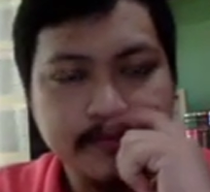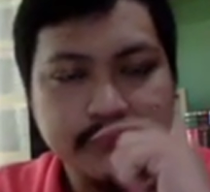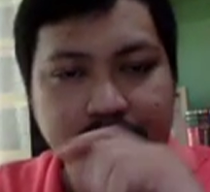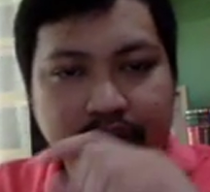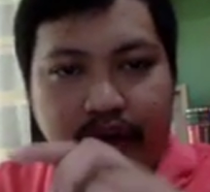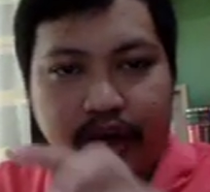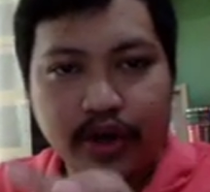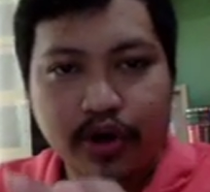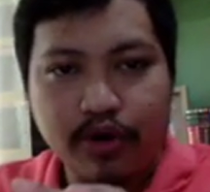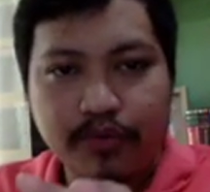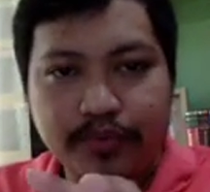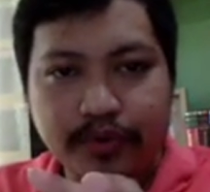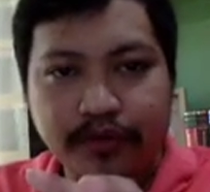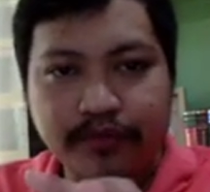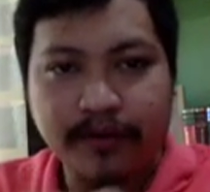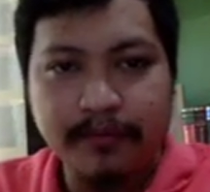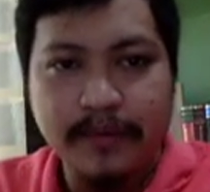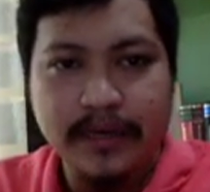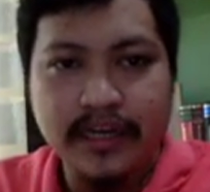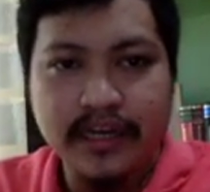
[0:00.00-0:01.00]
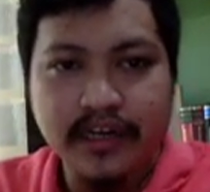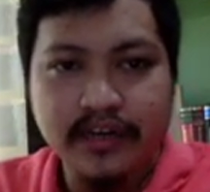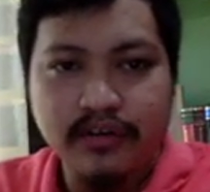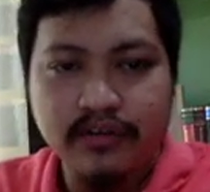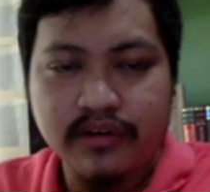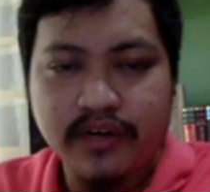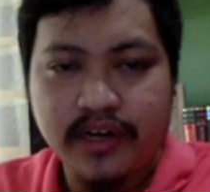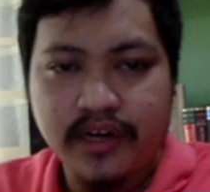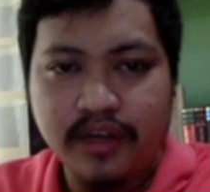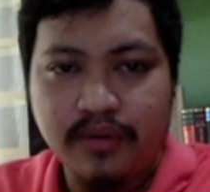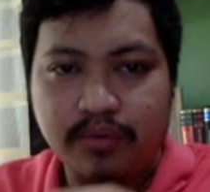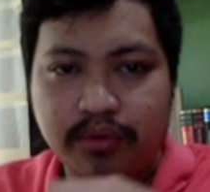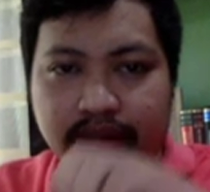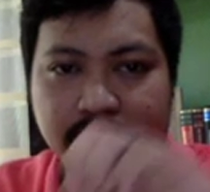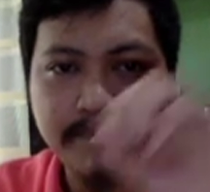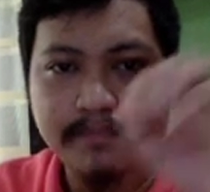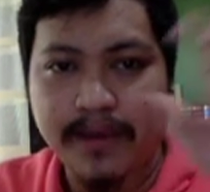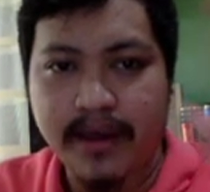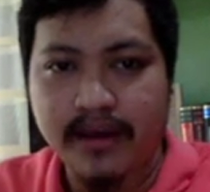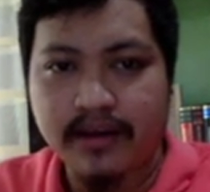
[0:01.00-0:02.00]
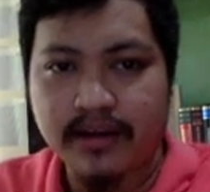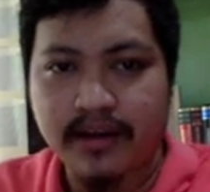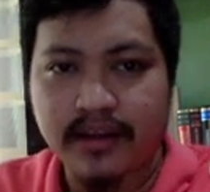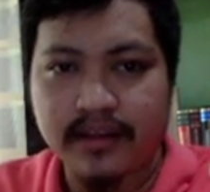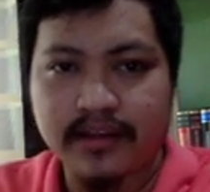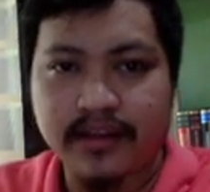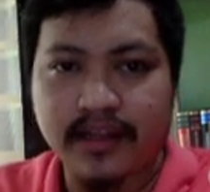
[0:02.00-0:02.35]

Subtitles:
I hope you're familiar already with the parent